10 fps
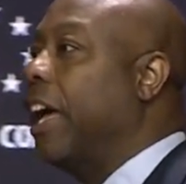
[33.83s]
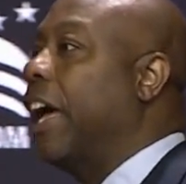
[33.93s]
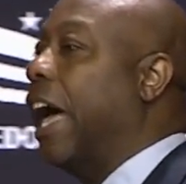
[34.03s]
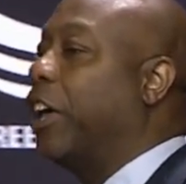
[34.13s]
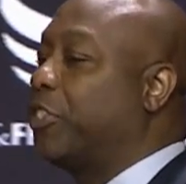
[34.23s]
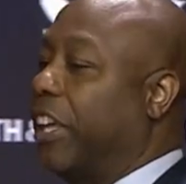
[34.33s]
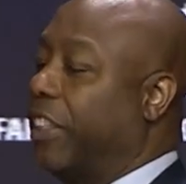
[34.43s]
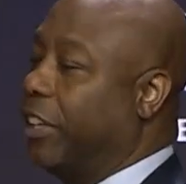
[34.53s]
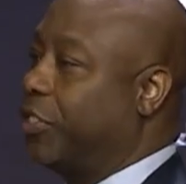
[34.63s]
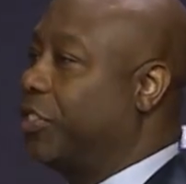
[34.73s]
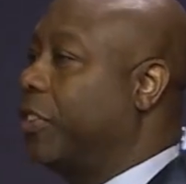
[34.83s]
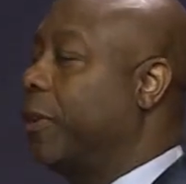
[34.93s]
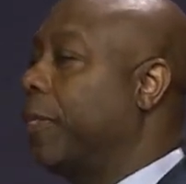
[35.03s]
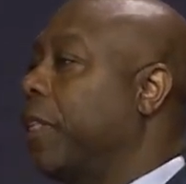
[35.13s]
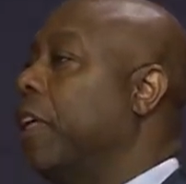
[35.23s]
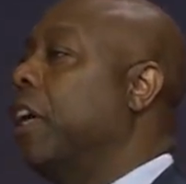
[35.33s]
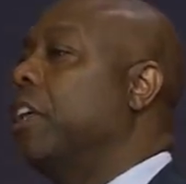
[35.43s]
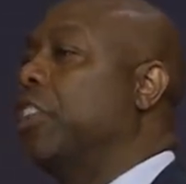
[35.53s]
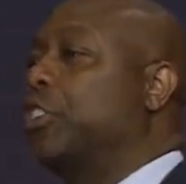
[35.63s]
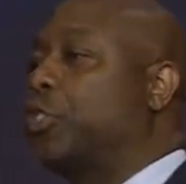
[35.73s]
I'll say this,
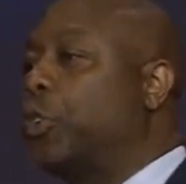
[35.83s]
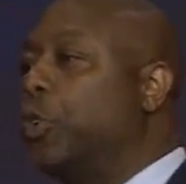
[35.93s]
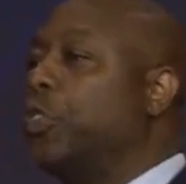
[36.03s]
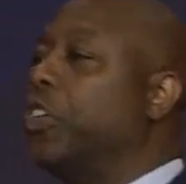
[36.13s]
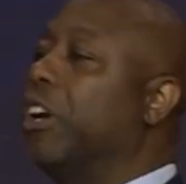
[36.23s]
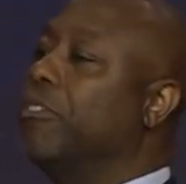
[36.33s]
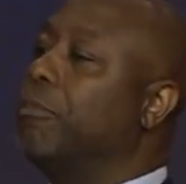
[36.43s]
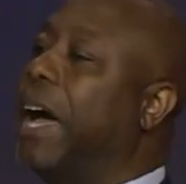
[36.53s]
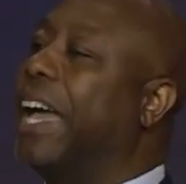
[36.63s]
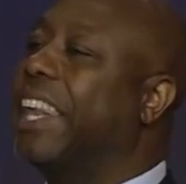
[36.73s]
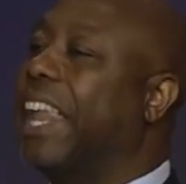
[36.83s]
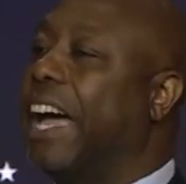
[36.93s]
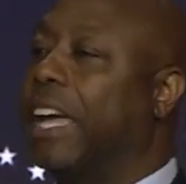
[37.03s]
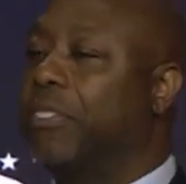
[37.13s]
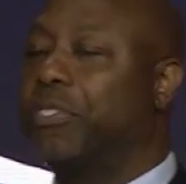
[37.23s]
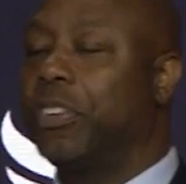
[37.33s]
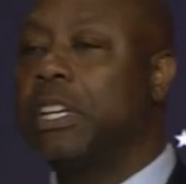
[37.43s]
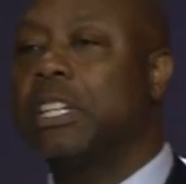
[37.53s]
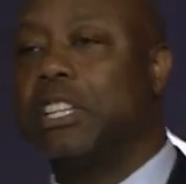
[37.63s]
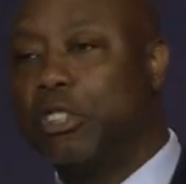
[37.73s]
the truth of my life
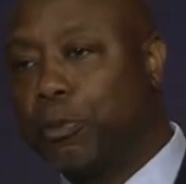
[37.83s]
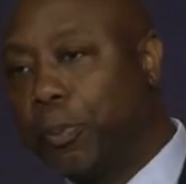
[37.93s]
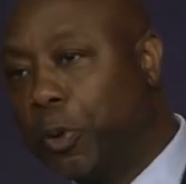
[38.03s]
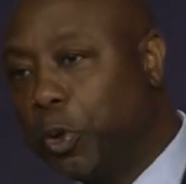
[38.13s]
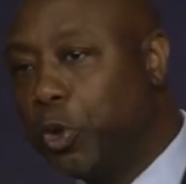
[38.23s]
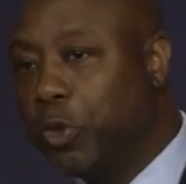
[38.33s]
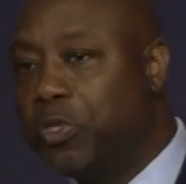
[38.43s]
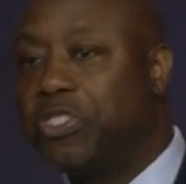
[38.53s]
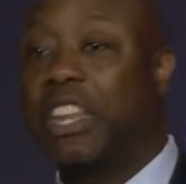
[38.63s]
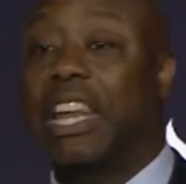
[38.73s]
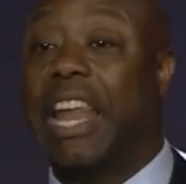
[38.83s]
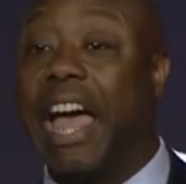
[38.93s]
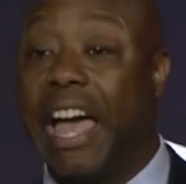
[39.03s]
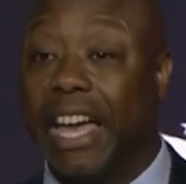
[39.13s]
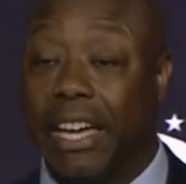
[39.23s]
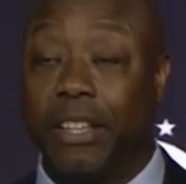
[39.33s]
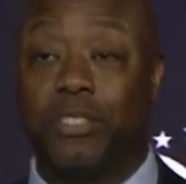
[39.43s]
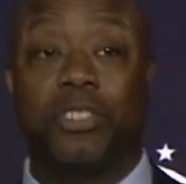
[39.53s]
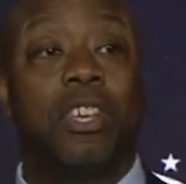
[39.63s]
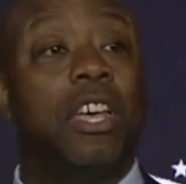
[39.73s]
disproves the
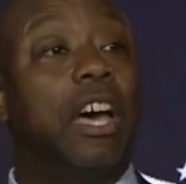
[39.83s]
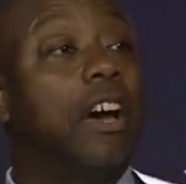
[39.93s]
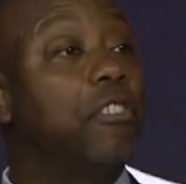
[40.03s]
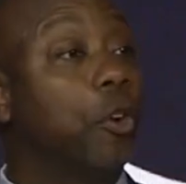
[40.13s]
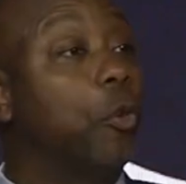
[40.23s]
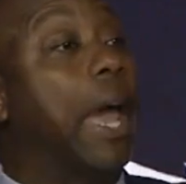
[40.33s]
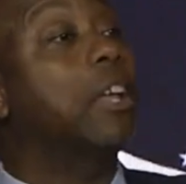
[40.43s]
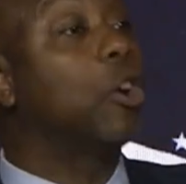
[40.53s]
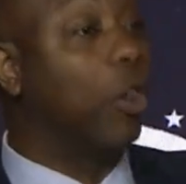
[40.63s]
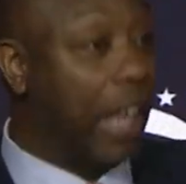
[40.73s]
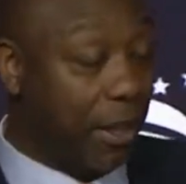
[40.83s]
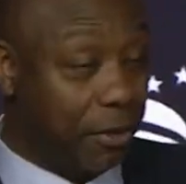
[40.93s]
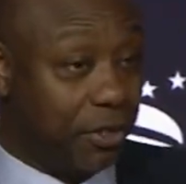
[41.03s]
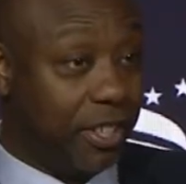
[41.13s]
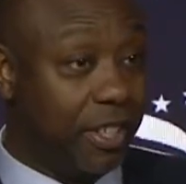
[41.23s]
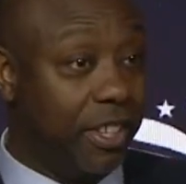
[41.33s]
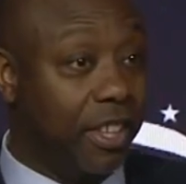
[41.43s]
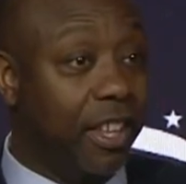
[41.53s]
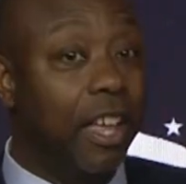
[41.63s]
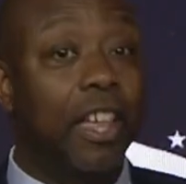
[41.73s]
lies of the radical left.
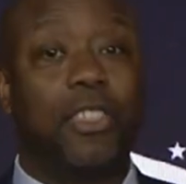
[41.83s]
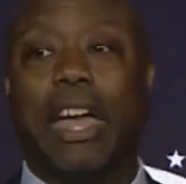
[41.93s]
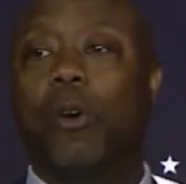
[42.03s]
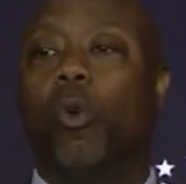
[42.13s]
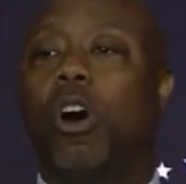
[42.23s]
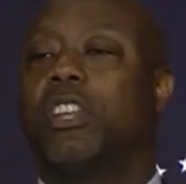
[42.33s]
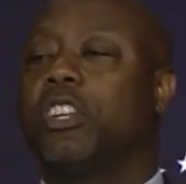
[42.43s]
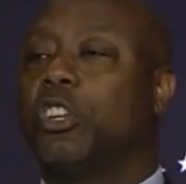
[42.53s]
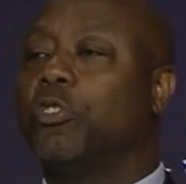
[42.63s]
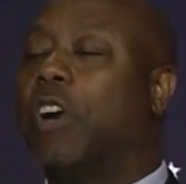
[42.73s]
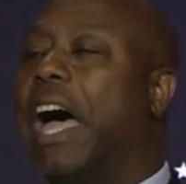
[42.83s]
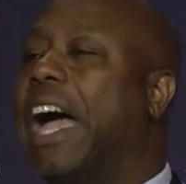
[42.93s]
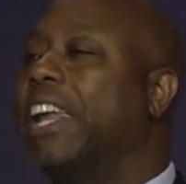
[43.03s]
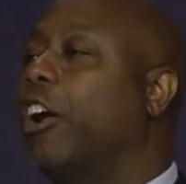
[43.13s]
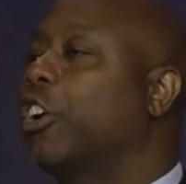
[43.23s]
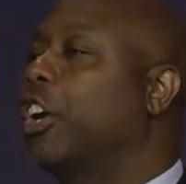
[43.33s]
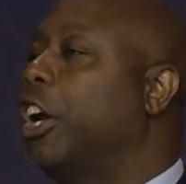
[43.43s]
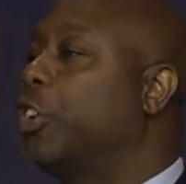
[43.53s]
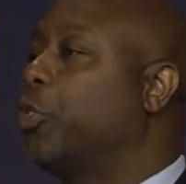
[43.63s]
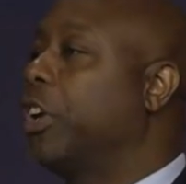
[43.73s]
They want to divide our
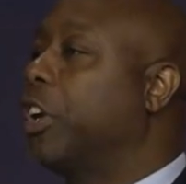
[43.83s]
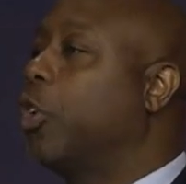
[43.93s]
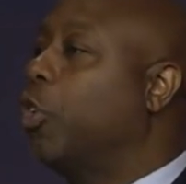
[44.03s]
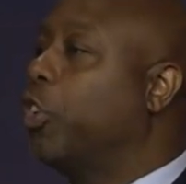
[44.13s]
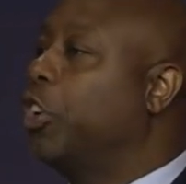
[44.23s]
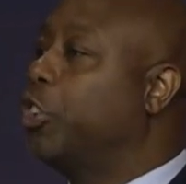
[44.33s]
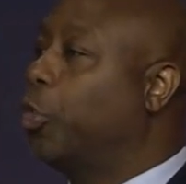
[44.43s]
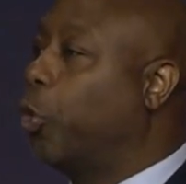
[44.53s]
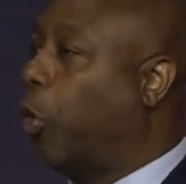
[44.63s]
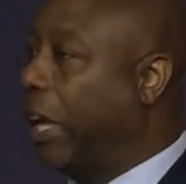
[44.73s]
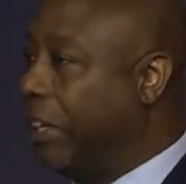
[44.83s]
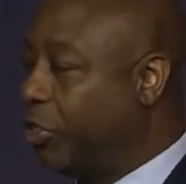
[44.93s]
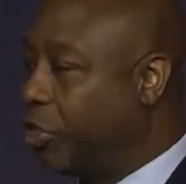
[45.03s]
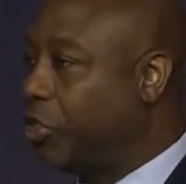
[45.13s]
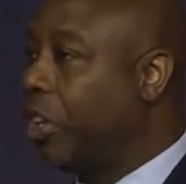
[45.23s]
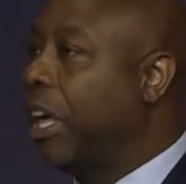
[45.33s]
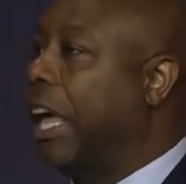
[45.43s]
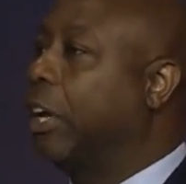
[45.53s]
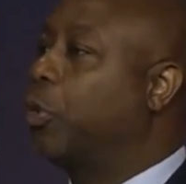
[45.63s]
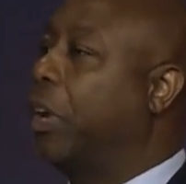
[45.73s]
country according to race and
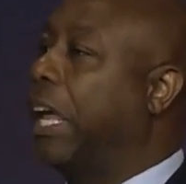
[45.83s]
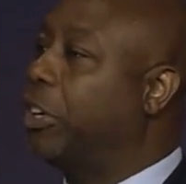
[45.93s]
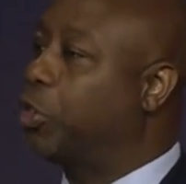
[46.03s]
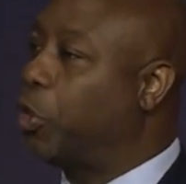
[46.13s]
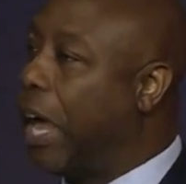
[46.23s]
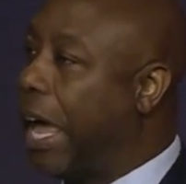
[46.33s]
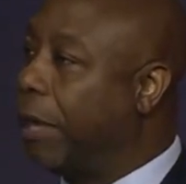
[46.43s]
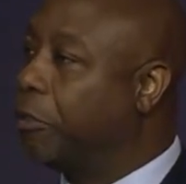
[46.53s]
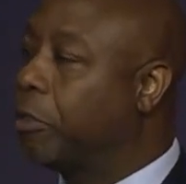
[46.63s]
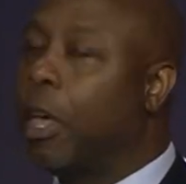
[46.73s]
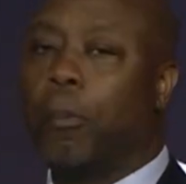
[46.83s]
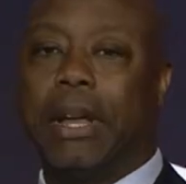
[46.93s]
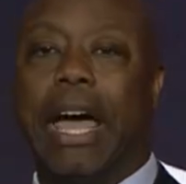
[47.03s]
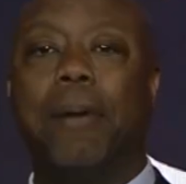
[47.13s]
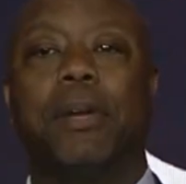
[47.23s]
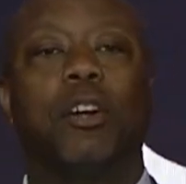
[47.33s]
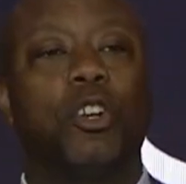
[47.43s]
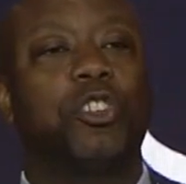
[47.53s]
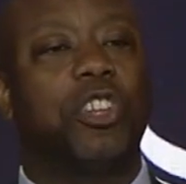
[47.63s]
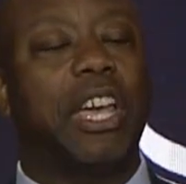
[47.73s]
create tribes, but I'm here to
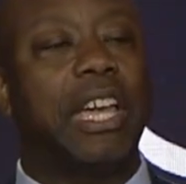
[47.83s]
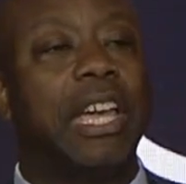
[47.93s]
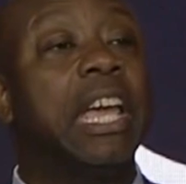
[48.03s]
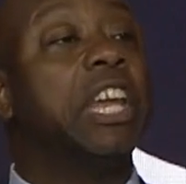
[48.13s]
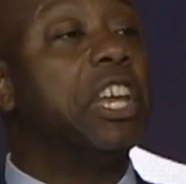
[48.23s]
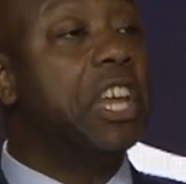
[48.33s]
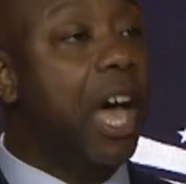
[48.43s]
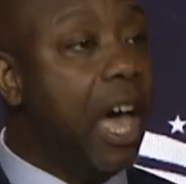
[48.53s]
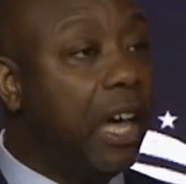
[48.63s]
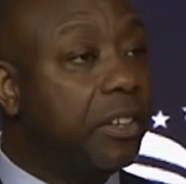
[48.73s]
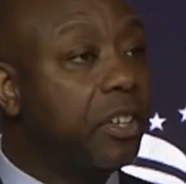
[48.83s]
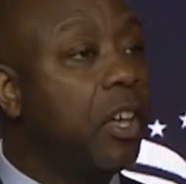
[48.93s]
say, not